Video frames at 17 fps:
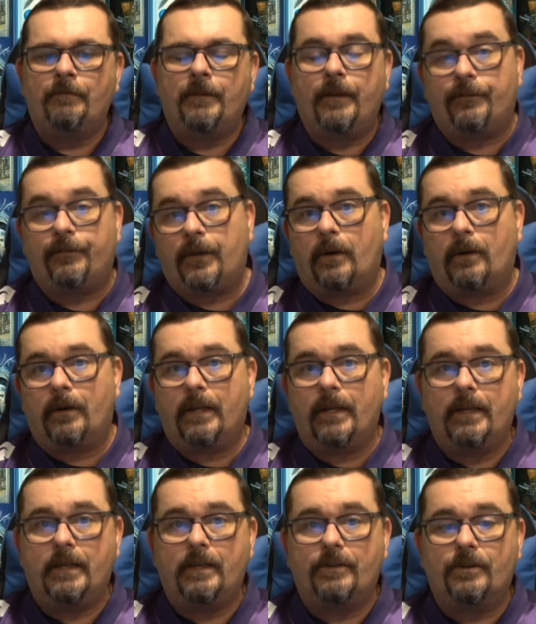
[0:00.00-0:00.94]
If there are
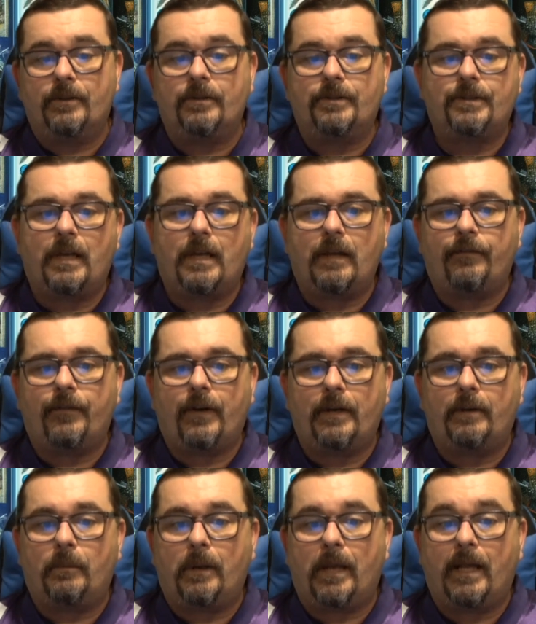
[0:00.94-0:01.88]
any other
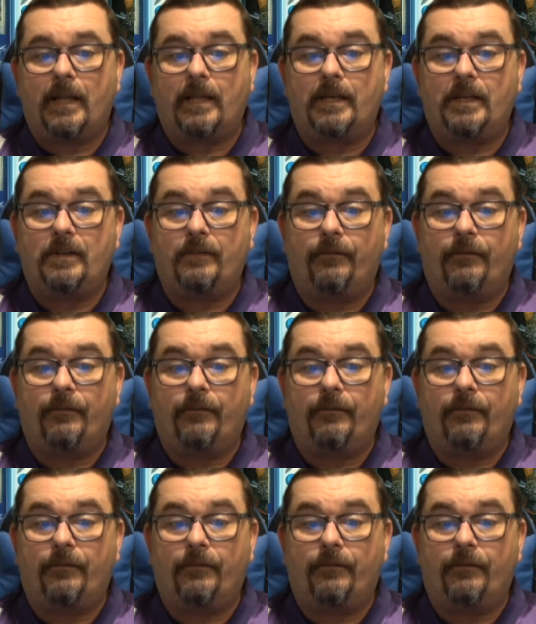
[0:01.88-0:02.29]
sci-fi to reality